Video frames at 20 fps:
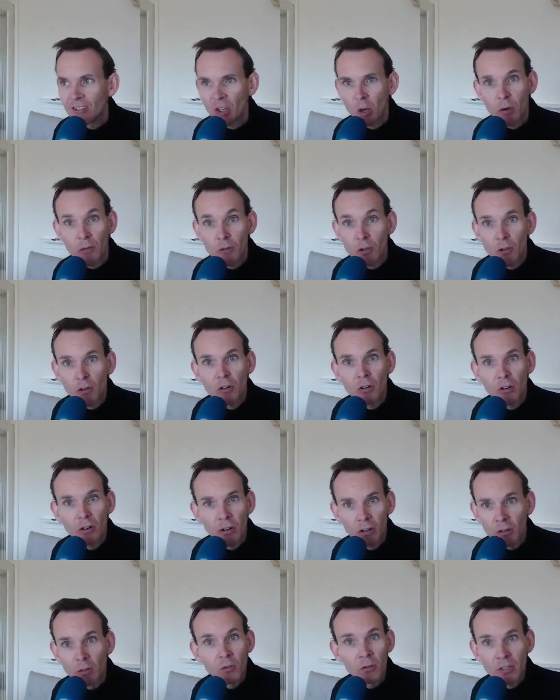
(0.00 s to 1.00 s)
And so
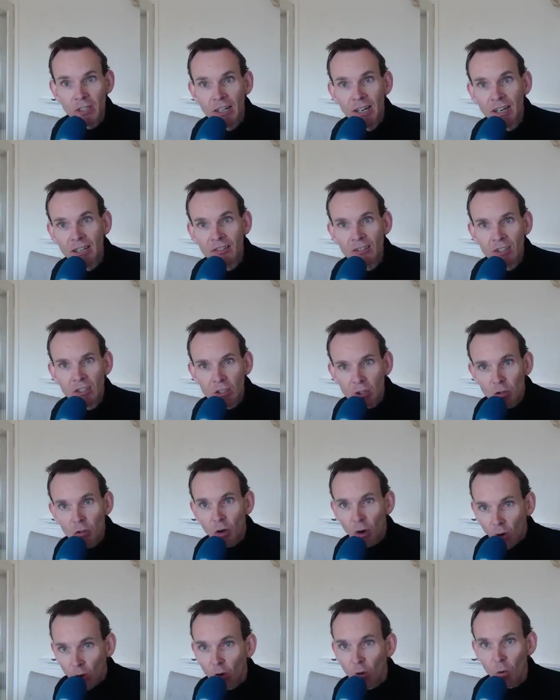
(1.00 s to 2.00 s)
if you're an organizer,